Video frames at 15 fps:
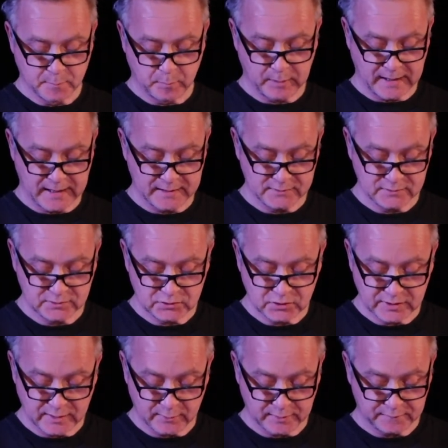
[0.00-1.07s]
The bland,
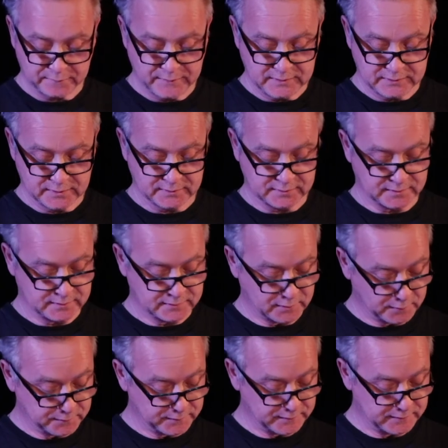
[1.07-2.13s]
generic features had
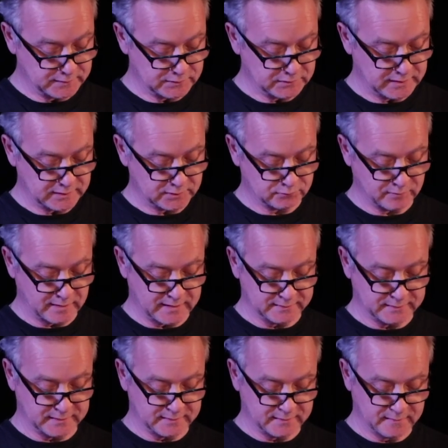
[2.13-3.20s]
softened, the cheeks
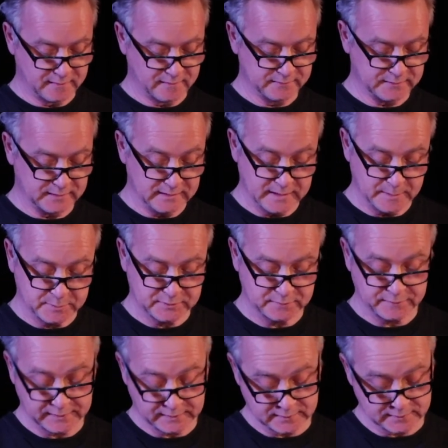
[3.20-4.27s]
rounded, the lips
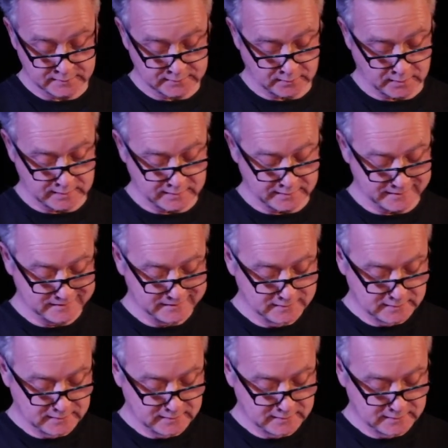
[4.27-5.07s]
thickened slightly.